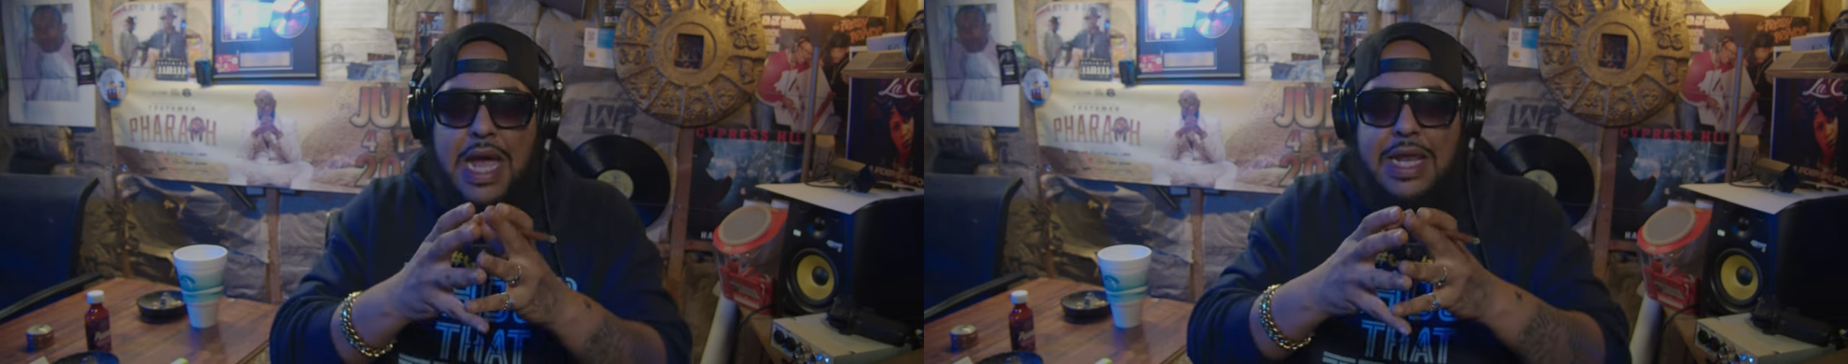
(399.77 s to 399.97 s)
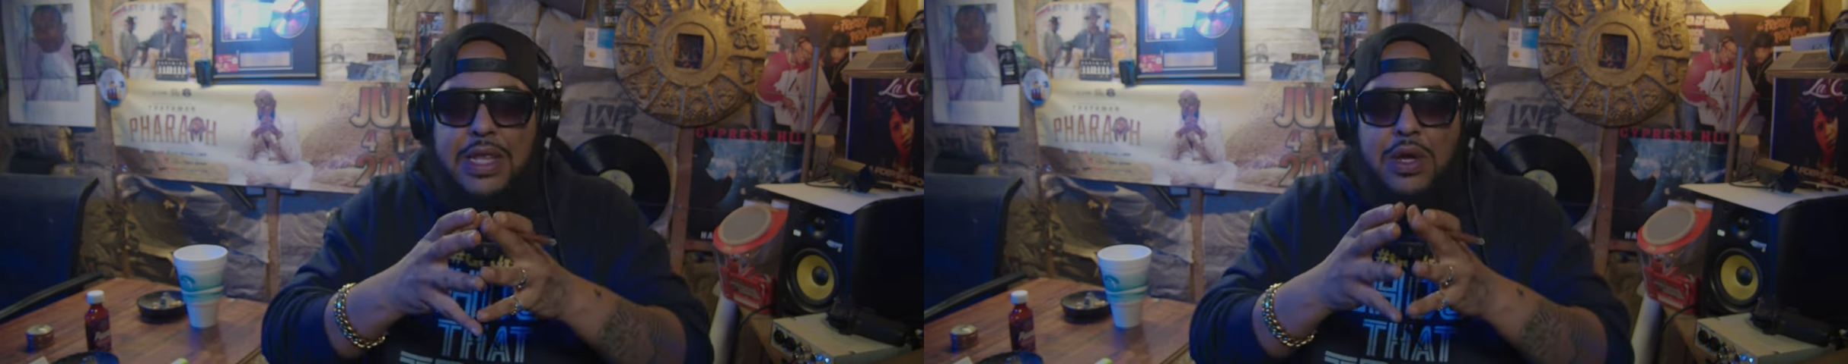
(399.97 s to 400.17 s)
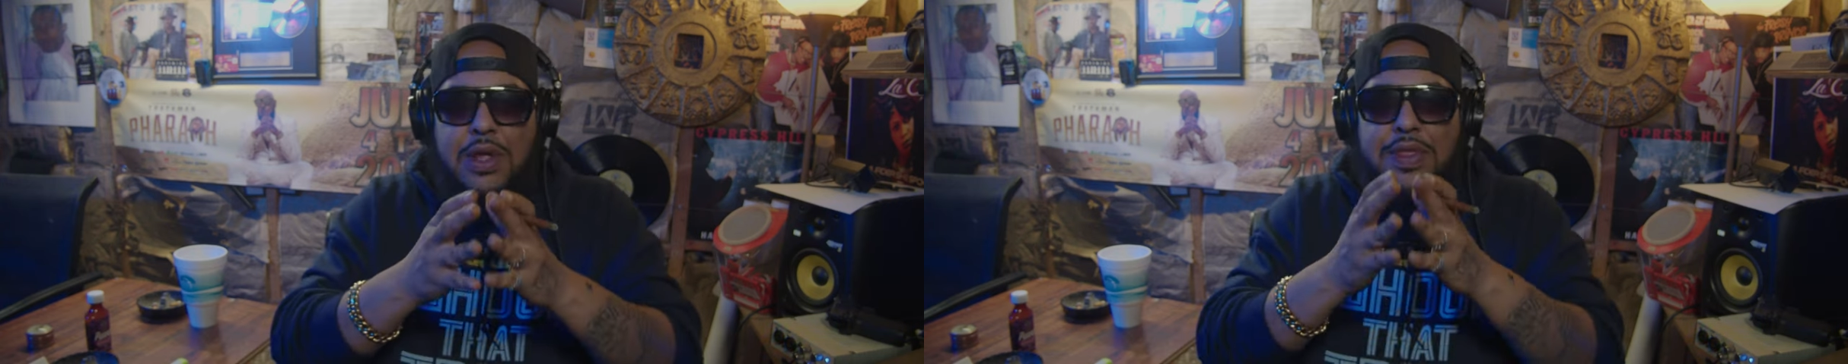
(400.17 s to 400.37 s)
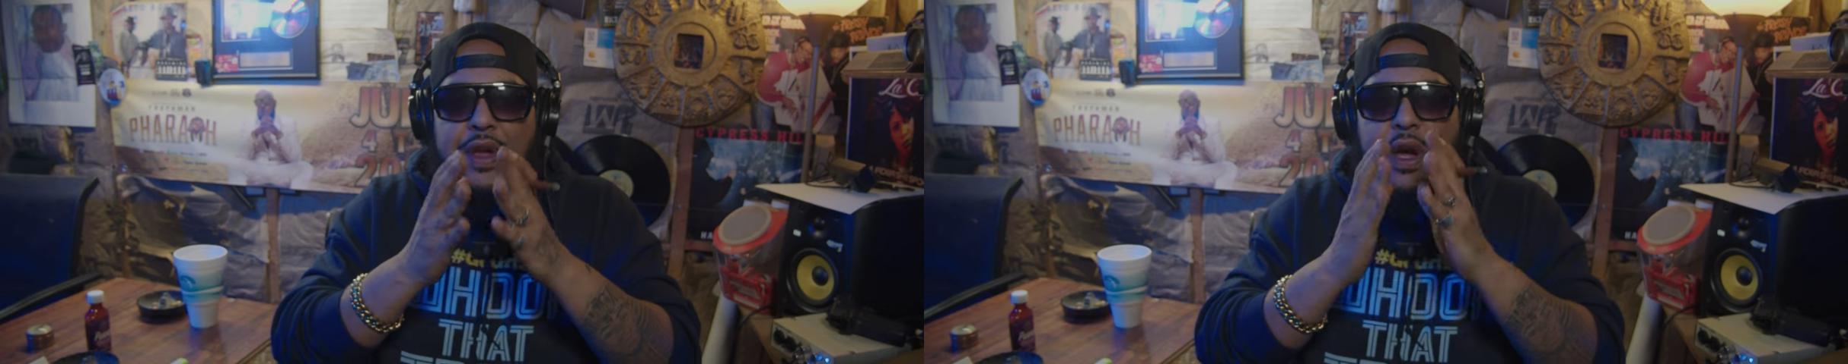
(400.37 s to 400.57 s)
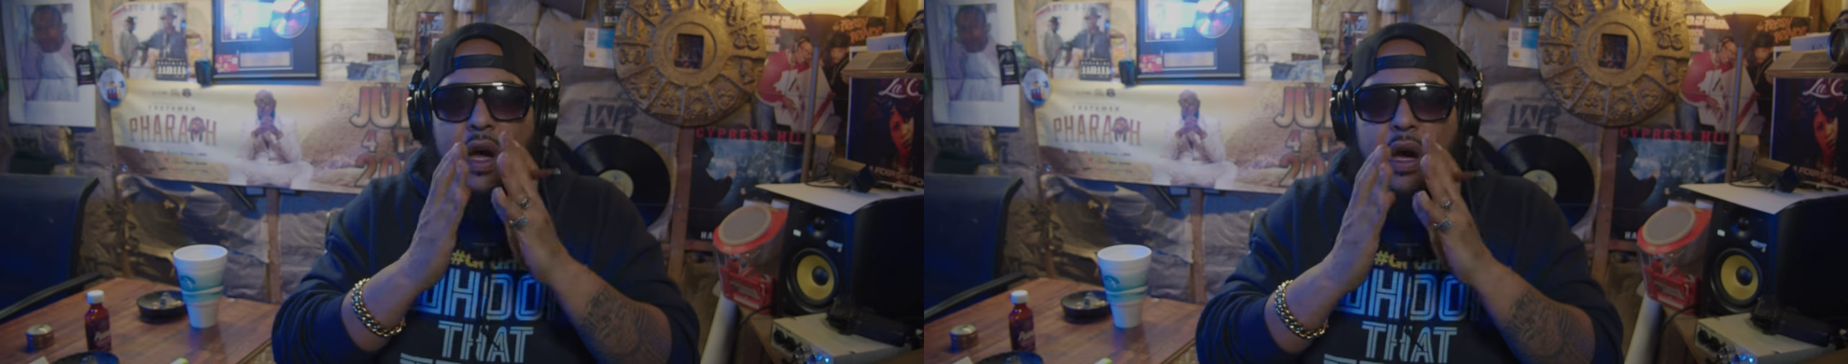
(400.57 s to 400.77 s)
and
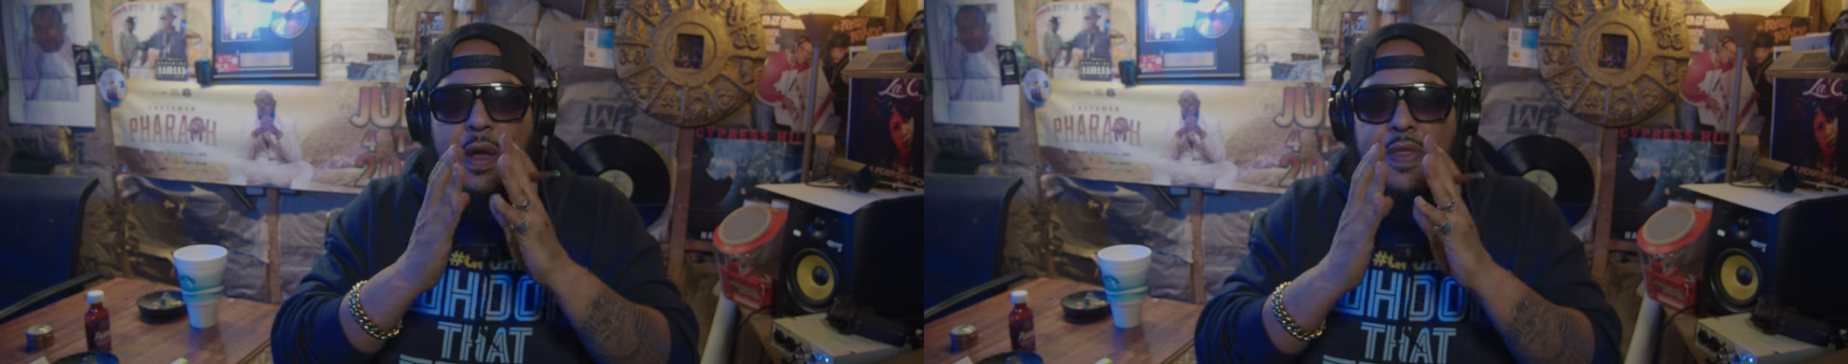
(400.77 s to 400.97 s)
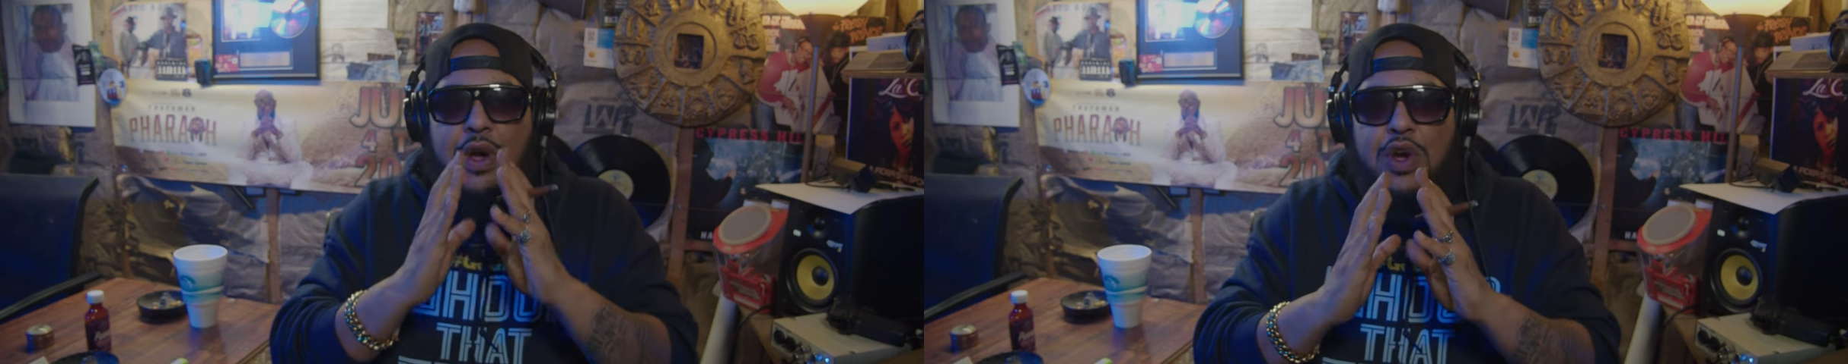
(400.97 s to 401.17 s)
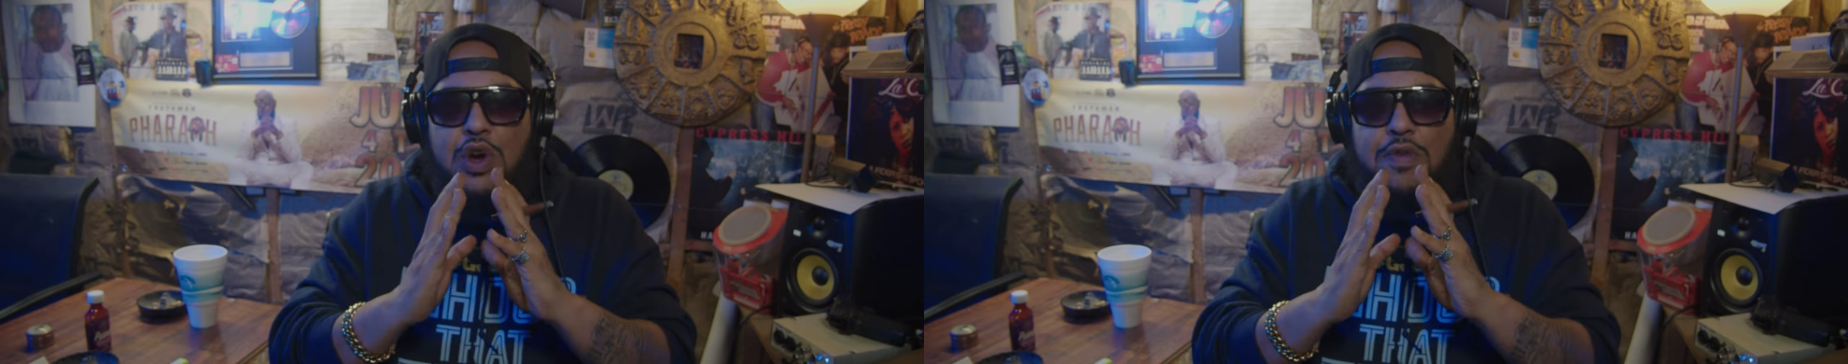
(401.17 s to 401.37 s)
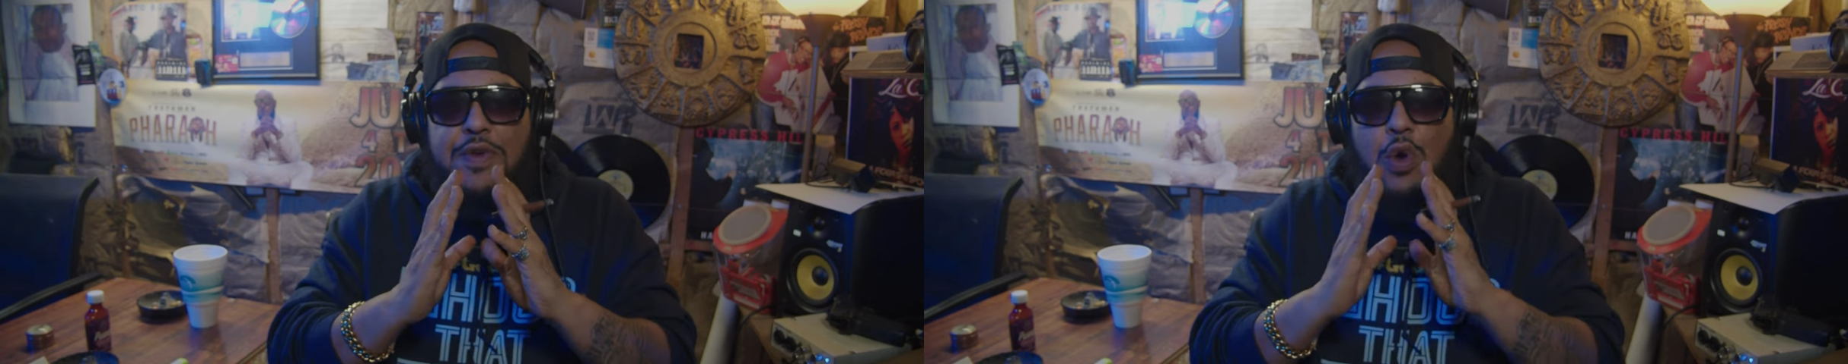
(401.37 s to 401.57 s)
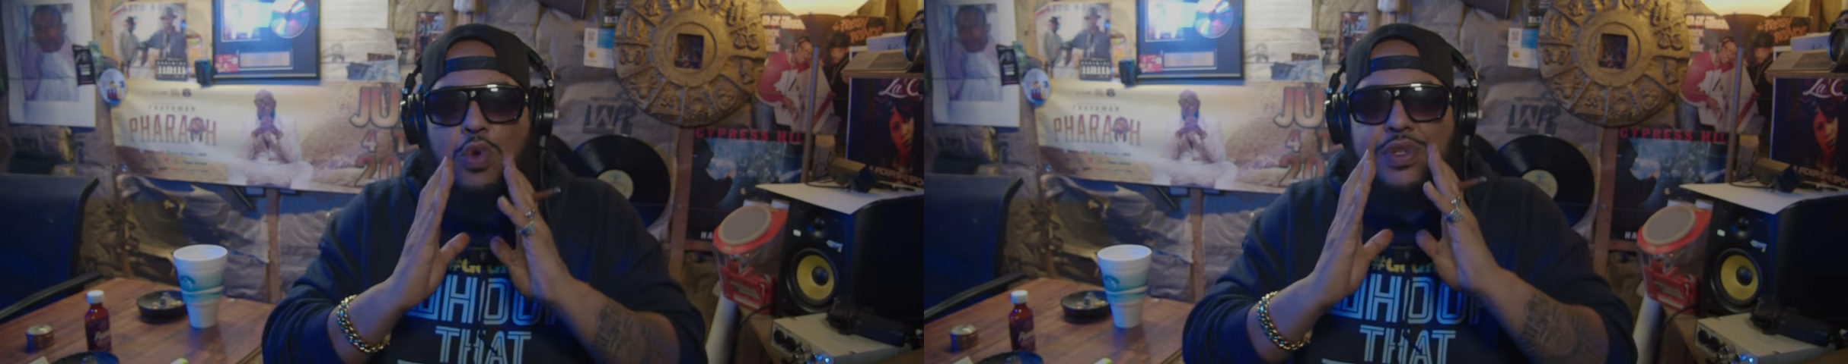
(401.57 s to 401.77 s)
the hook
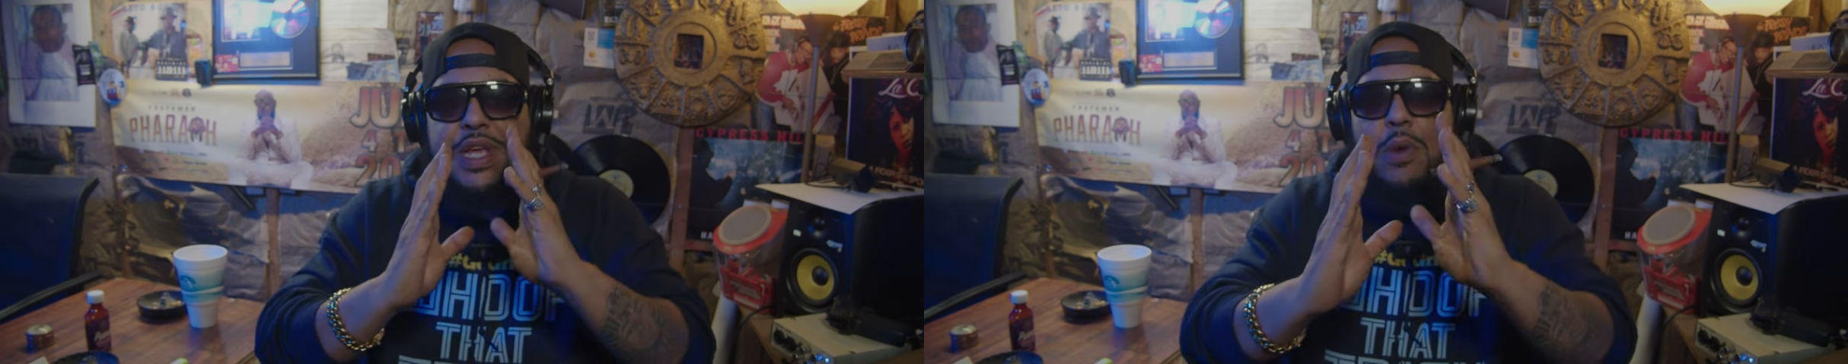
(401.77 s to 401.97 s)
vocals,